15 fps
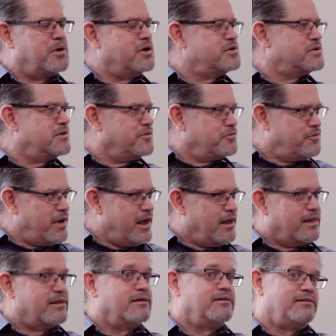person of
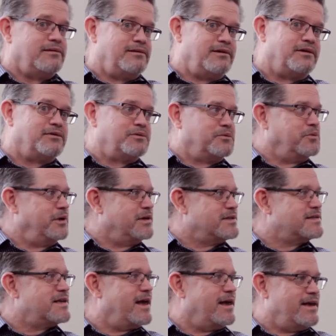faith, we
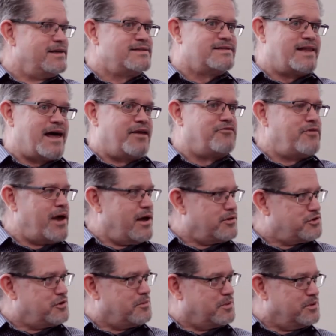could say is not
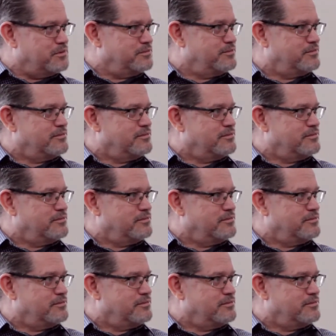fashionable